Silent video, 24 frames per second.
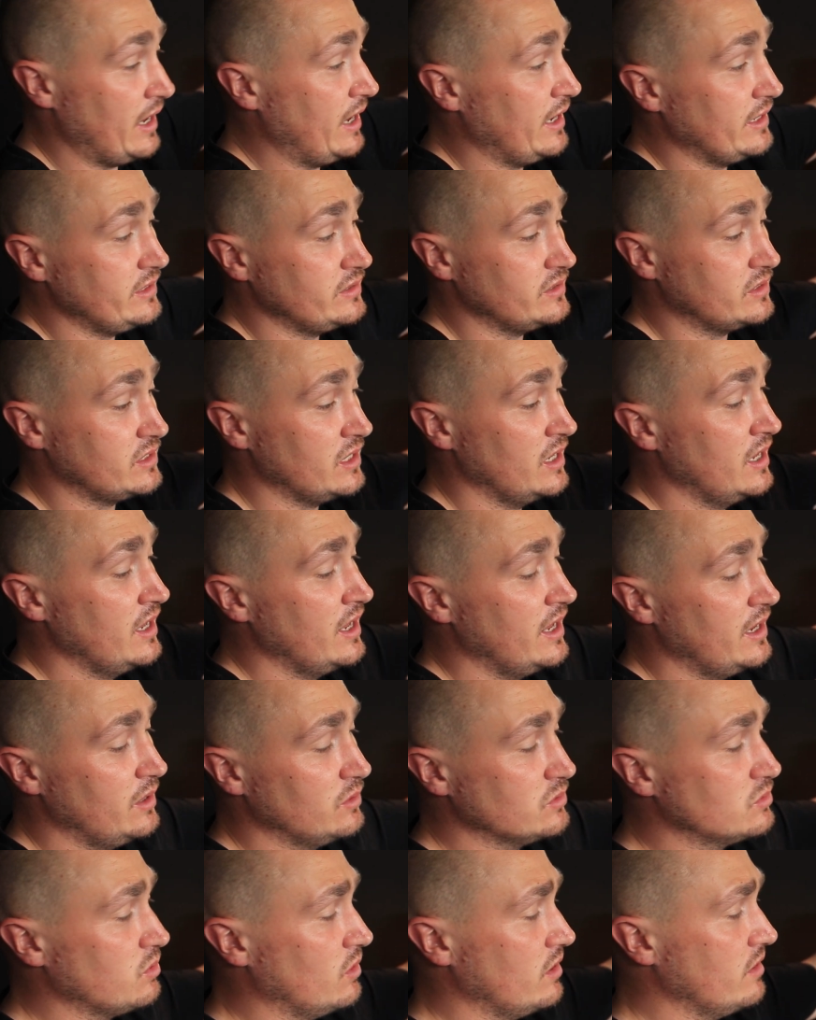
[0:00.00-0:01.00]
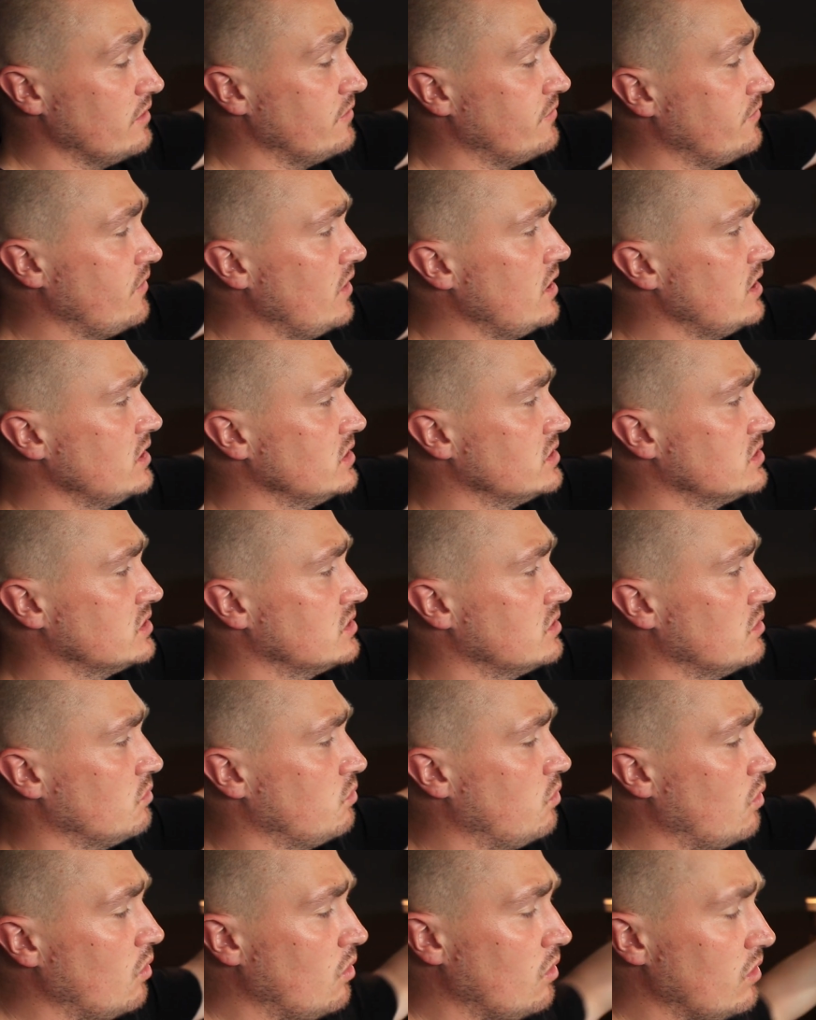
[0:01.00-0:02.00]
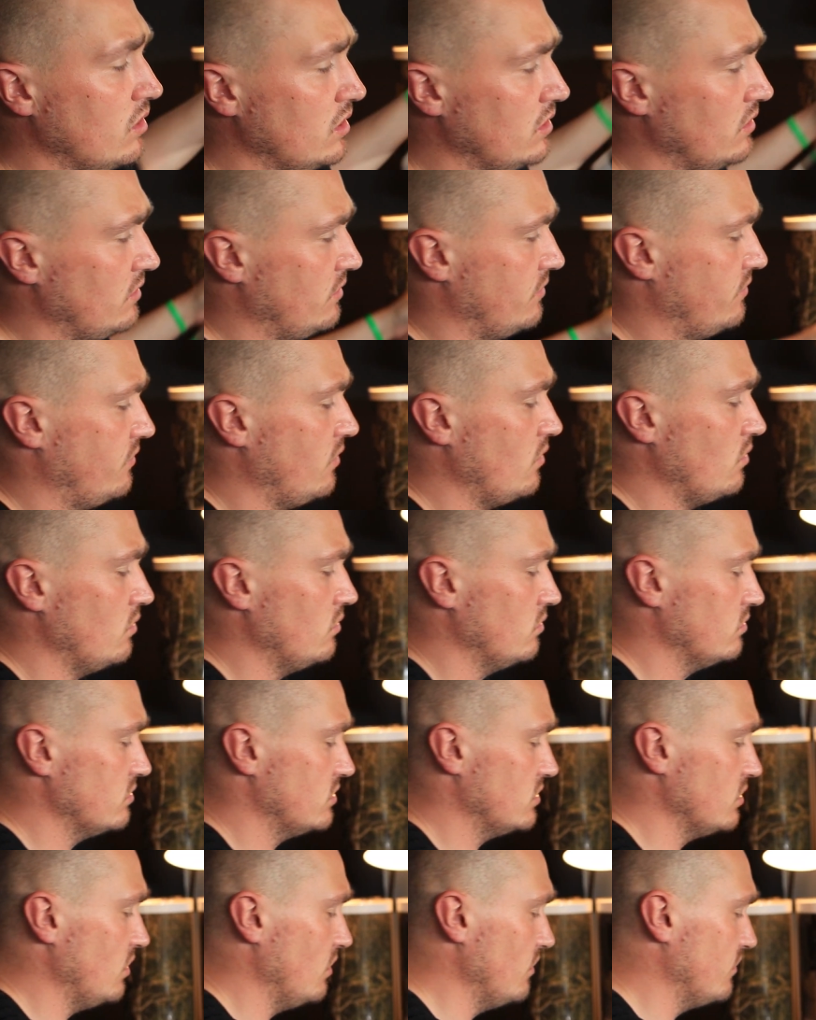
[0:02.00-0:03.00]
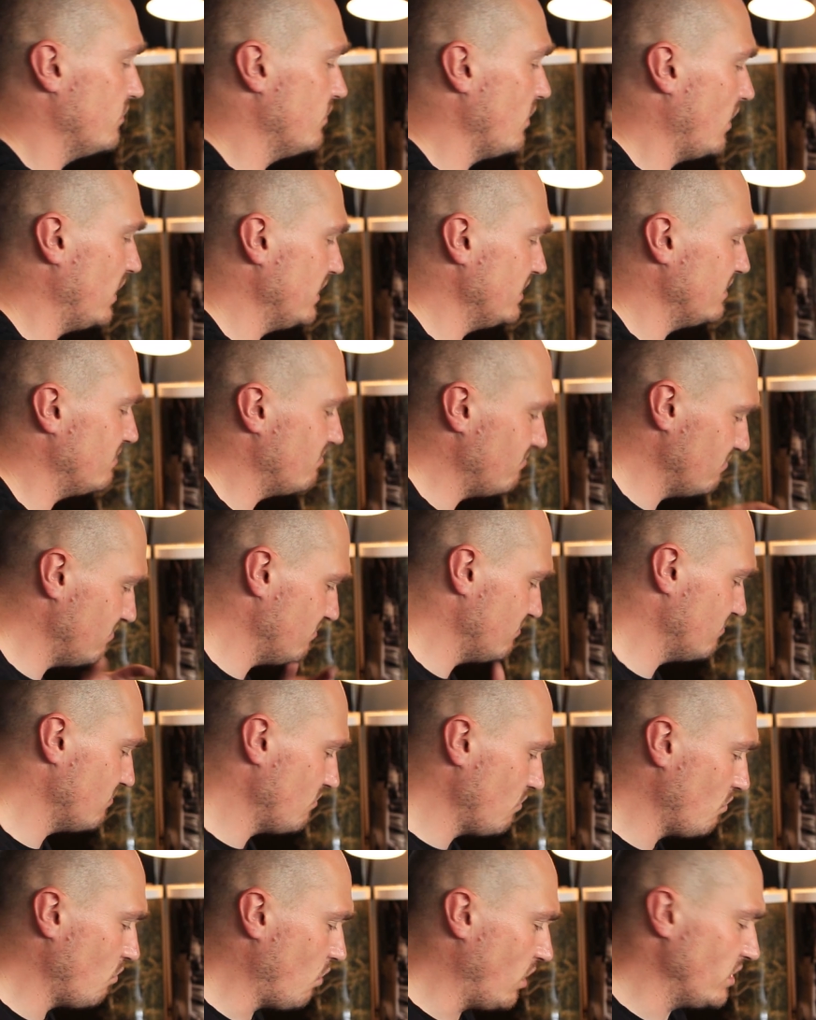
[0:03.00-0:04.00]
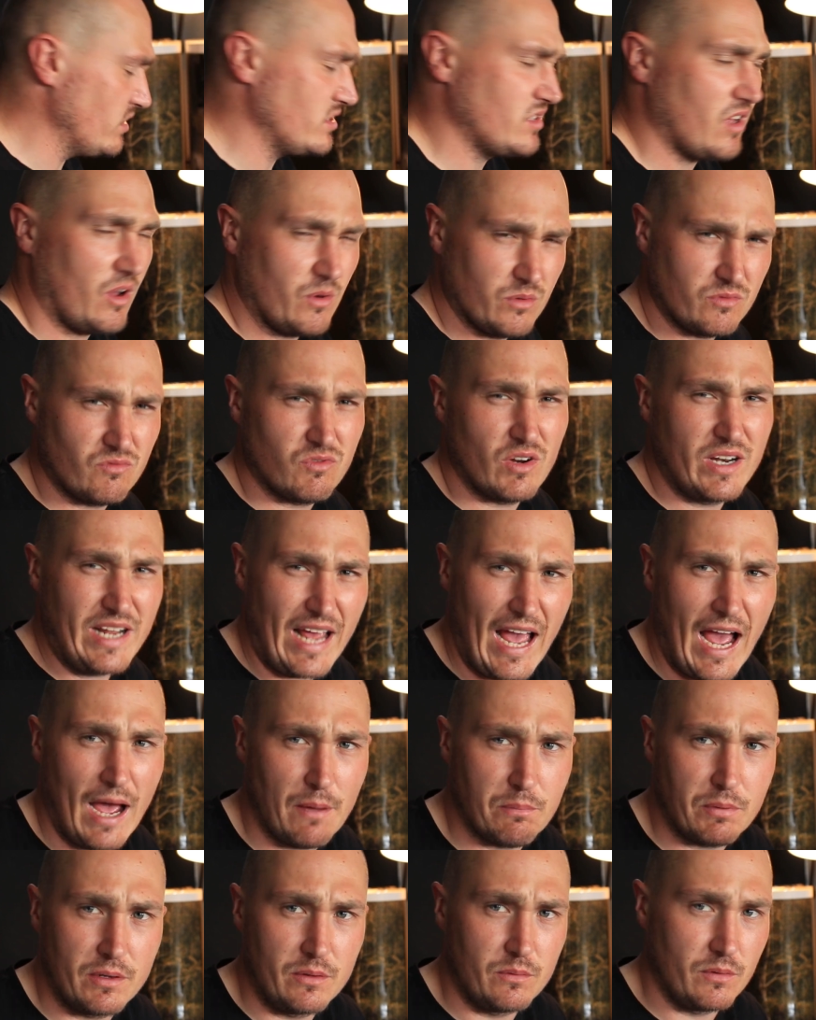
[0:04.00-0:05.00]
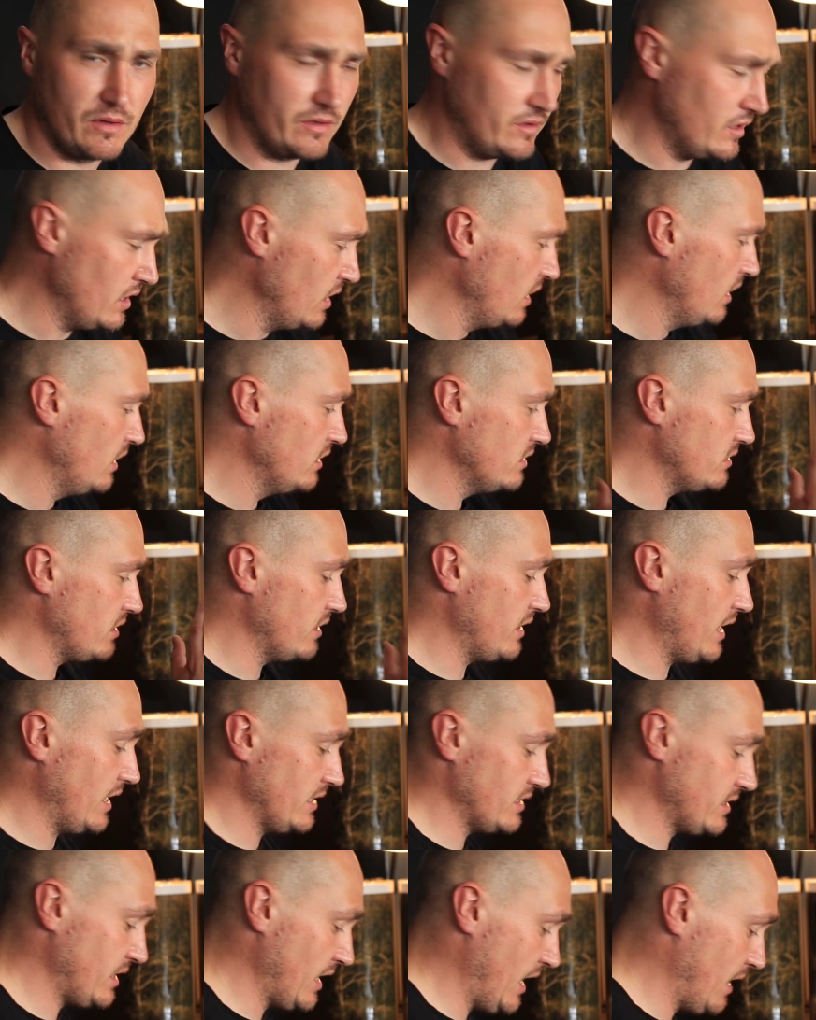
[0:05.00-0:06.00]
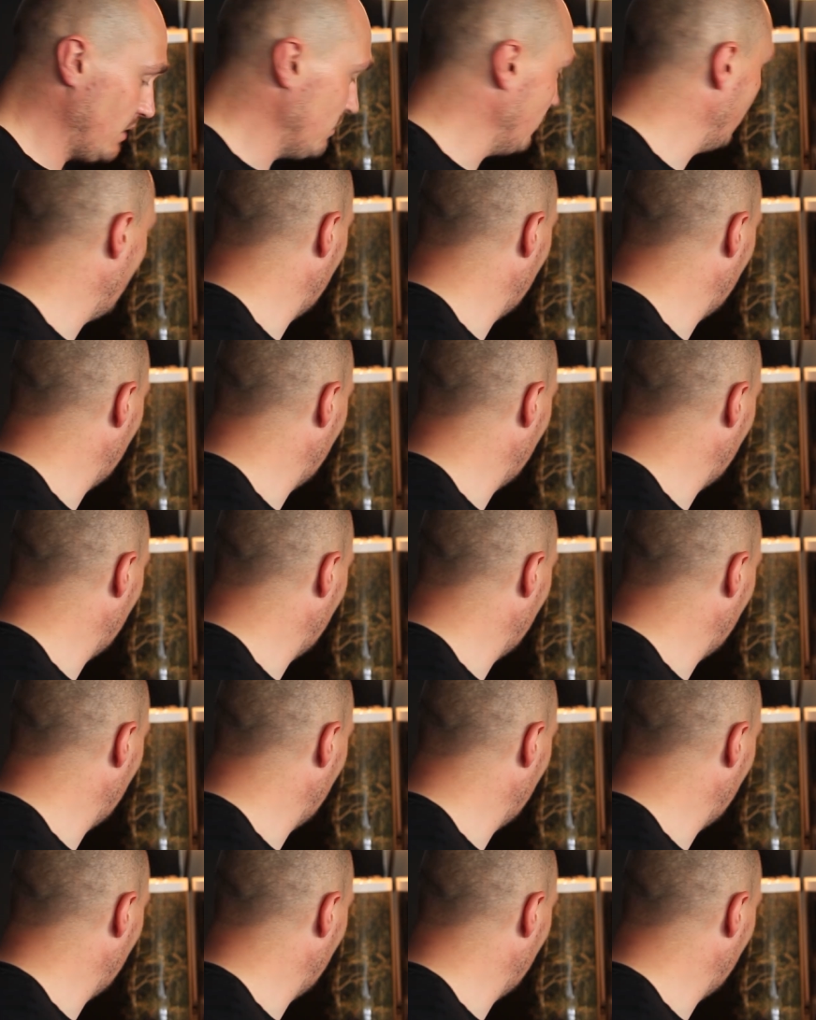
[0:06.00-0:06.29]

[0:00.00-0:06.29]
and it was one of the first waterfall sort of like ones that I was really happy with. So that's that